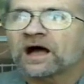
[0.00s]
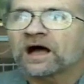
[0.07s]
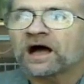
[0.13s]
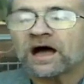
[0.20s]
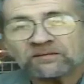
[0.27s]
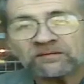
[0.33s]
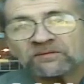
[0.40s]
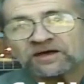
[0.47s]

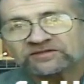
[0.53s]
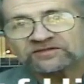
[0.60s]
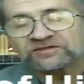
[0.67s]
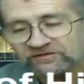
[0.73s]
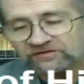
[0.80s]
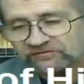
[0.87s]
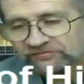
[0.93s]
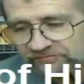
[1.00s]
I
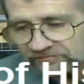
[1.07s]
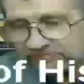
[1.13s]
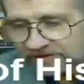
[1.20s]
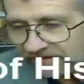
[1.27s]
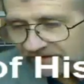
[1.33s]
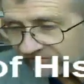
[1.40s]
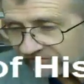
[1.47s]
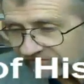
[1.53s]
myself
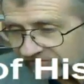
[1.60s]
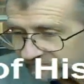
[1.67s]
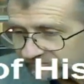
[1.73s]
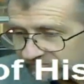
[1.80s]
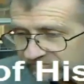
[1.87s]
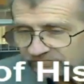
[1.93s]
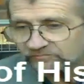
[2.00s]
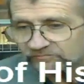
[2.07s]
have
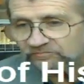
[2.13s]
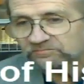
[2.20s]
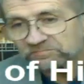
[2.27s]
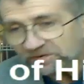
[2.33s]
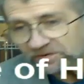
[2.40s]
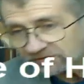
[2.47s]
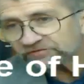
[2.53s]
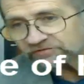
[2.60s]

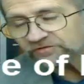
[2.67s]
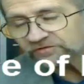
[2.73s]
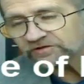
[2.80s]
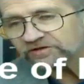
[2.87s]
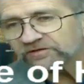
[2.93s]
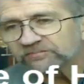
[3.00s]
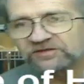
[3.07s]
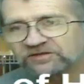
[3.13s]

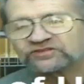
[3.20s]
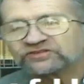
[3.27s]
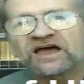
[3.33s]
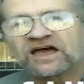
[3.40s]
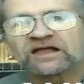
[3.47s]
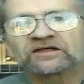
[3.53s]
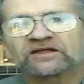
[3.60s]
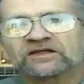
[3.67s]
personally been
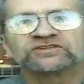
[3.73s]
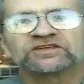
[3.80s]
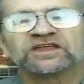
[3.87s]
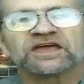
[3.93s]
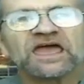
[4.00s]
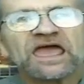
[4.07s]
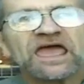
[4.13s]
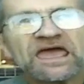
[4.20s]
challenged
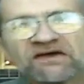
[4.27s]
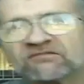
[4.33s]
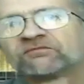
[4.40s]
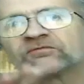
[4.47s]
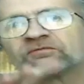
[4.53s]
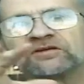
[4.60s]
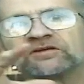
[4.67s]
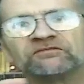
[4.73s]
in
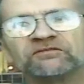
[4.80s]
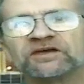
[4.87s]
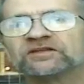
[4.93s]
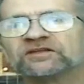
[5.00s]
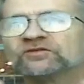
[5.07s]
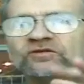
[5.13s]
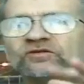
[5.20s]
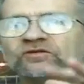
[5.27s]
every
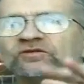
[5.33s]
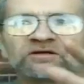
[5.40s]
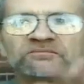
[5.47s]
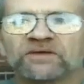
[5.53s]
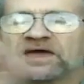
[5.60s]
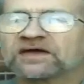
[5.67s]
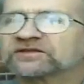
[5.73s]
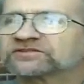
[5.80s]
venue you can
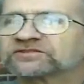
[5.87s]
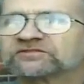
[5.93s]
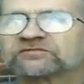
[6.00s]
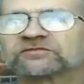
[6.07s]
imagine,